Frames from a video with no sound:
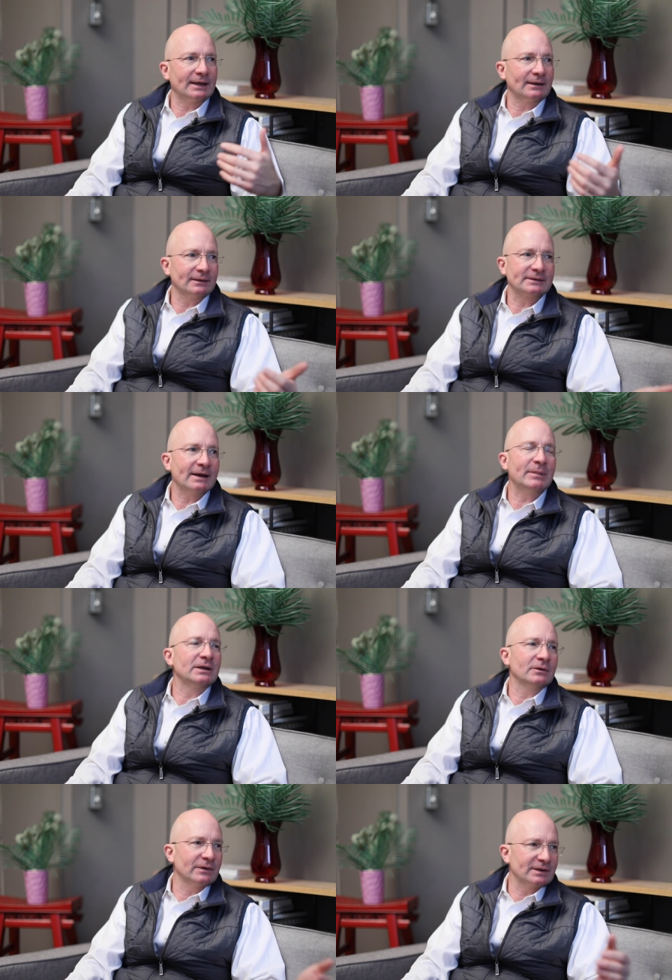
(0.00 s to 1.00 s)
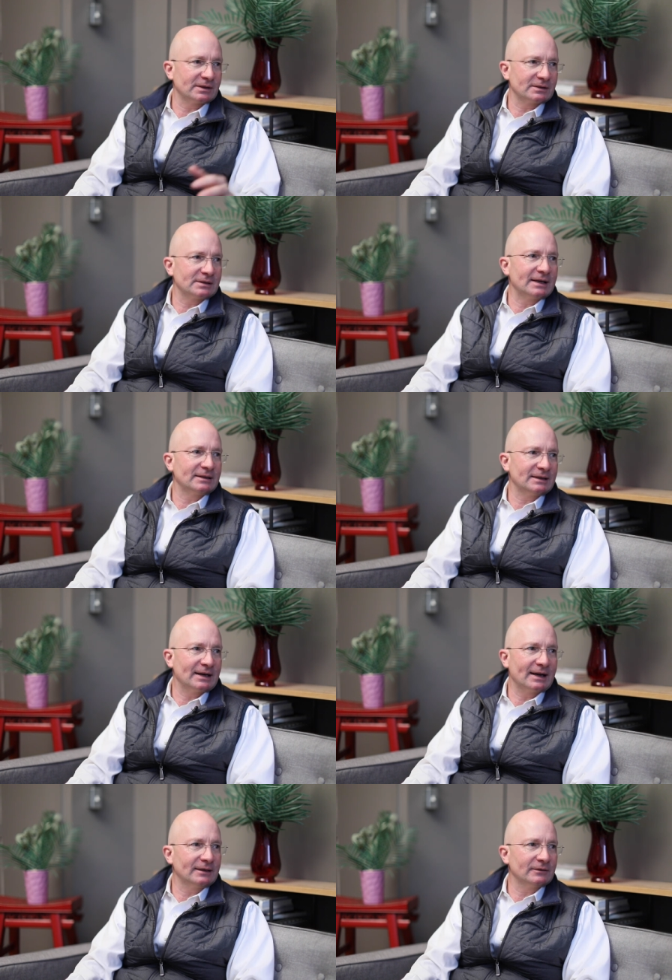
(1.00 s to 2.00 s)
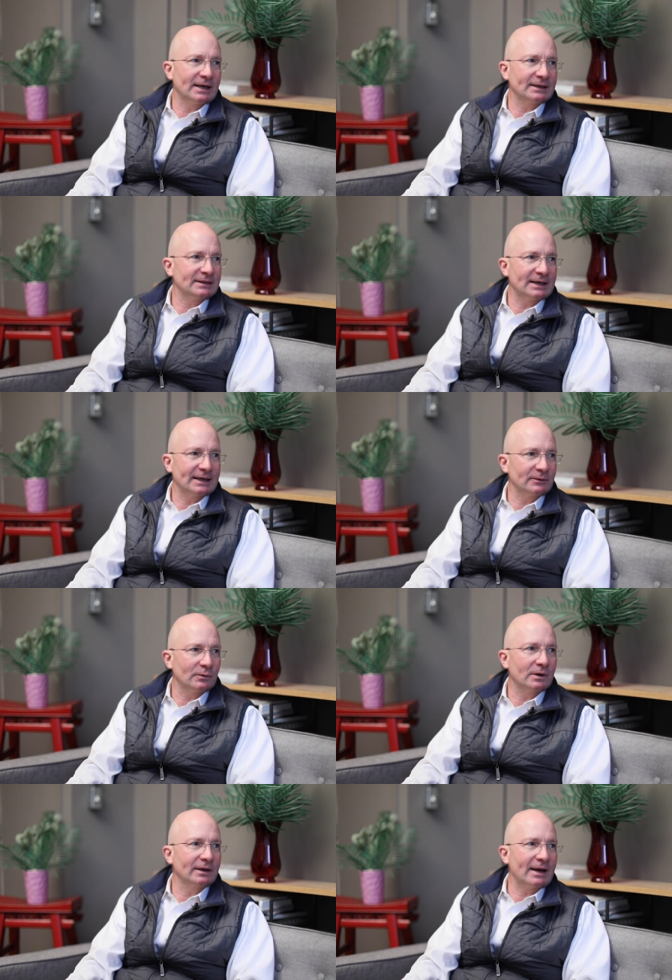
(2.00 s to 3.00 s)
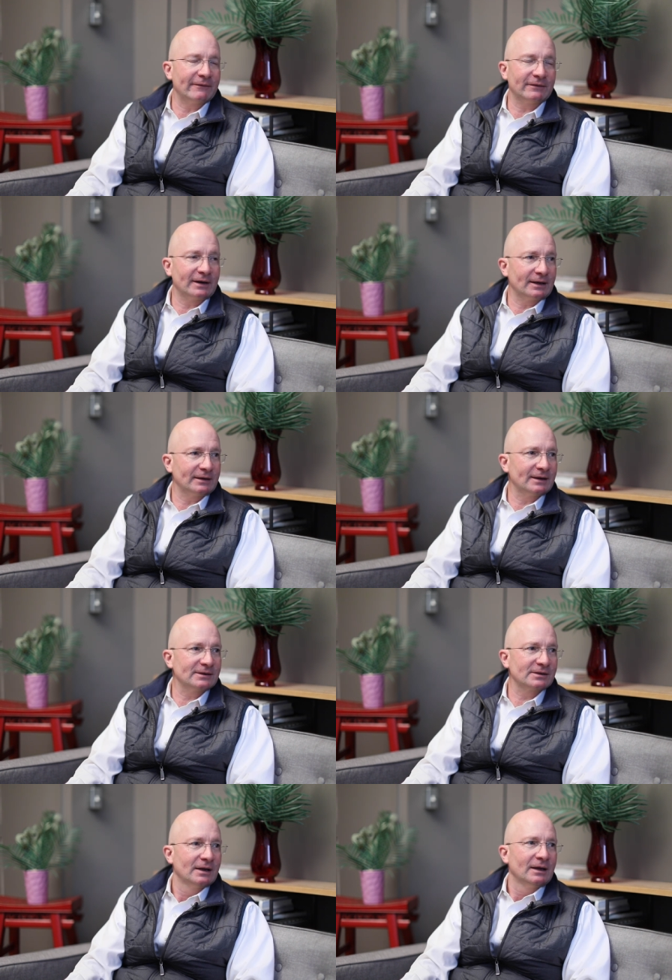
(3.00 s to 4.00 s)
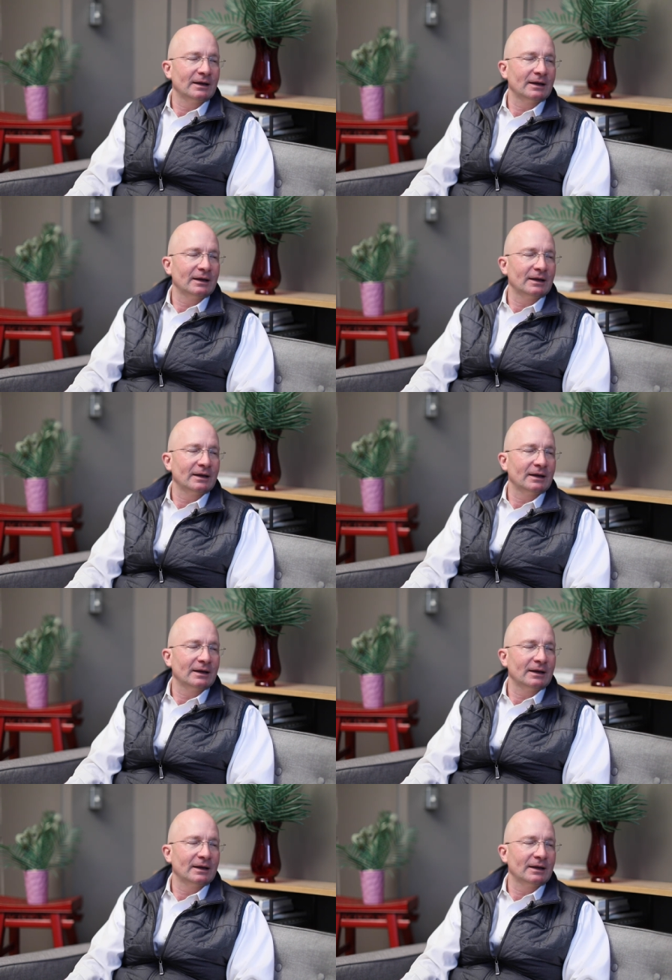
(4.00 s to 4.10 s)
the data. Listen, I've been doing this since nineteen ninety or nineteen ninety-one F N N days.